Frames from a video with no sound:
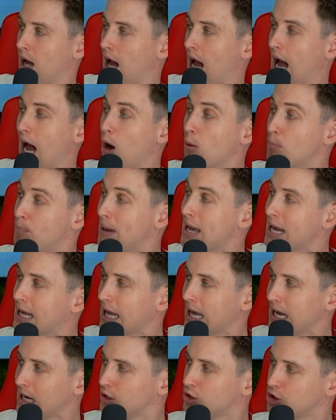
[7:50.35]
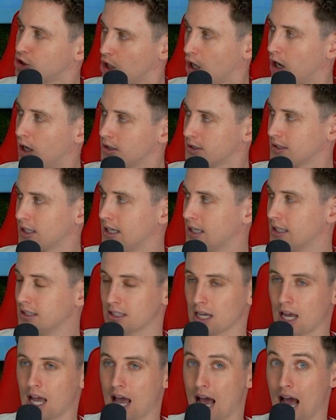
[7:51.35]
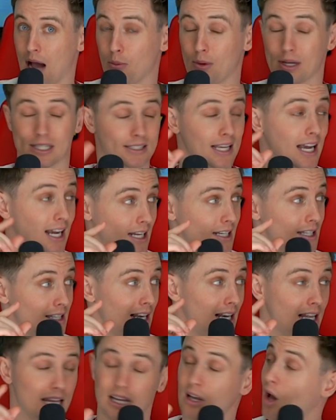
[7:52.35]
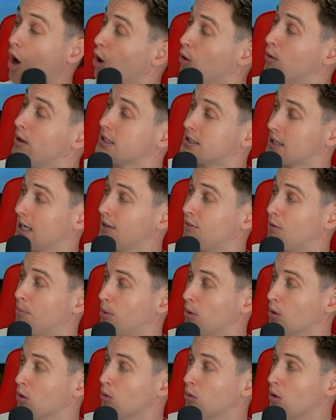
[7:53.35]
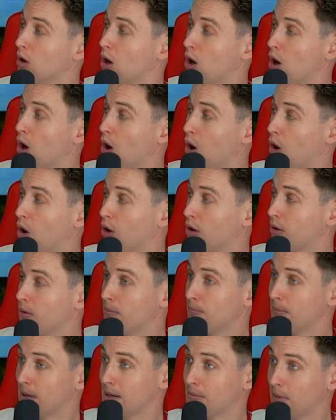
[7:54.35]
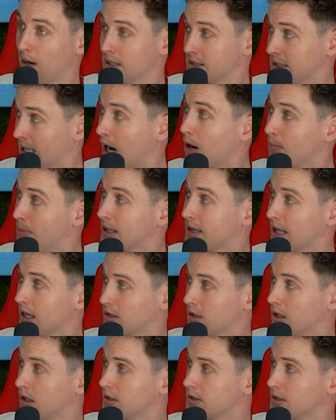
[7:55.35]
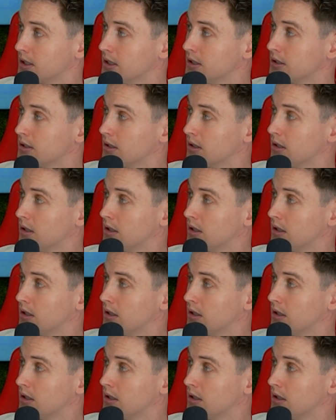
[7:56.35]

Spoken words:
how big each chance is, and we're second in the league only to Liverpool on minimising how big that chance is.